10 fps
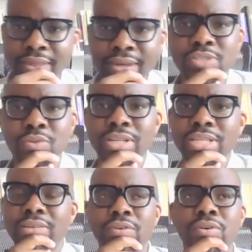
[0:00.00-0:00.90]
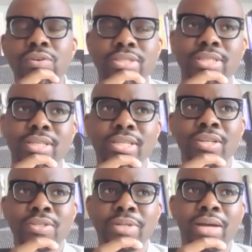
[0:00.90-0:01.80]
i think it's really difficult you
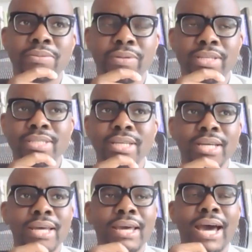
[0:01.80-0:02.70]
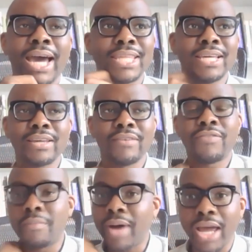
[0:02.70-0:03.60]
know sometimes because i think
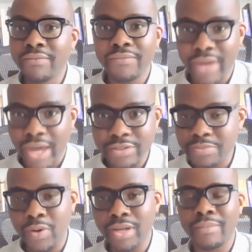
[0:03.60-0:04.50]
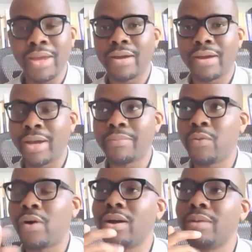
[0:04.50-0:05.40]
from my vantage point i might i might be
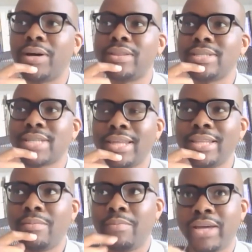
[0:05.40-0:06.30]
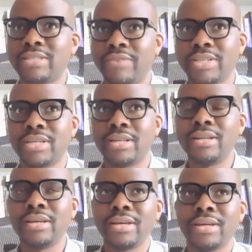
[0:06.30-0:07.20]
wrong about this i think the best
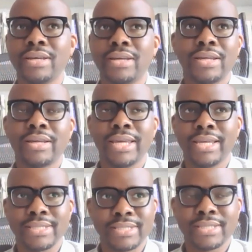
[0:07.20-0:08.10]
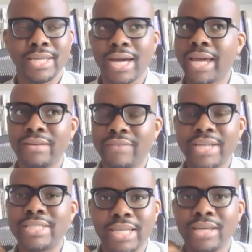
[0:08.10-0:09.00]
fiction is the kind of
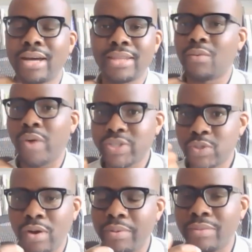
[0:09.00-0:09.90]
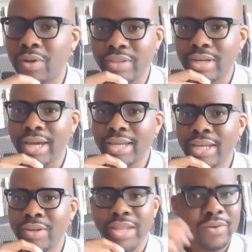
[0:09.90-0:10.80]
idea that wakes you up in the middle of the night
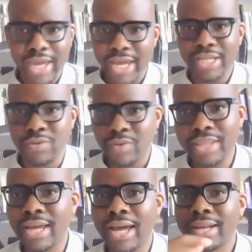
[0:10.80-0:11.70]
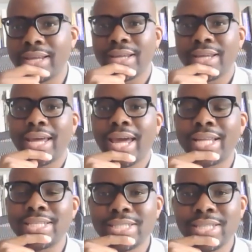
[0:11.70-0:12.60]
and you're like, okay, I need to write mm. that.
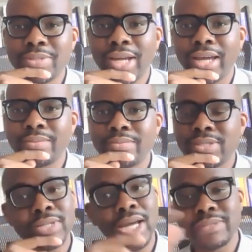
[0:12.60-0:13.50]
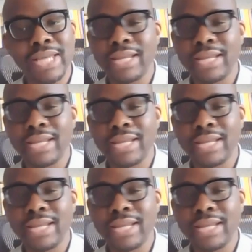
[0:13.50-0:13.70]
And sometimes, sometimes